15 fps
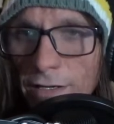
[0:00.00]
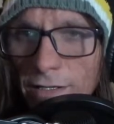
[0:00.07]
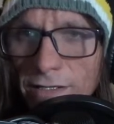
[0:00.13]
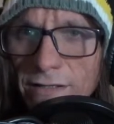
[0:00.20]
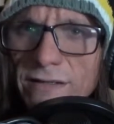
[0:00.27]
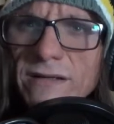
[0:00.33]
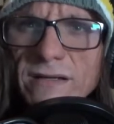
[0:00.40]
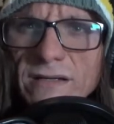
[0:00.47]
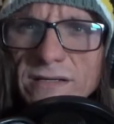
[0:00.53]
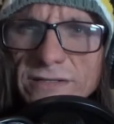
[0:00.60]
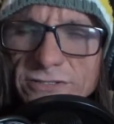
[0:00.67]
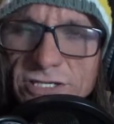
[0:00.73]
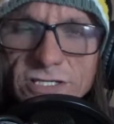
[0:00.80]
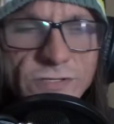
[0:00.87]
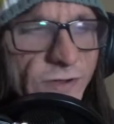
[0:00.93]
to
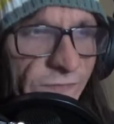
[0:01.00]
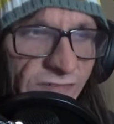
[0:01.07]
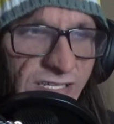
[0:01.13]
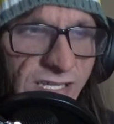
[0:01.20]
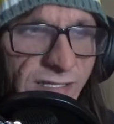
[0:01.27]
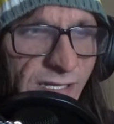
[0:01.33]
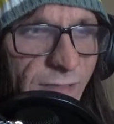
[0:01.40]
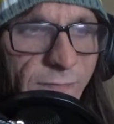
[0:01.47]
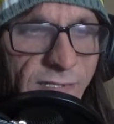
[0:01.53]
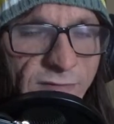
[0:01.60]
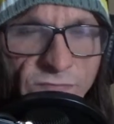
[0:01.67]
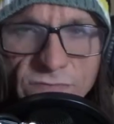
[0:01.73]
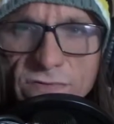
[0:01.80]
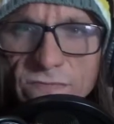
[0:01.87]
just revisit them and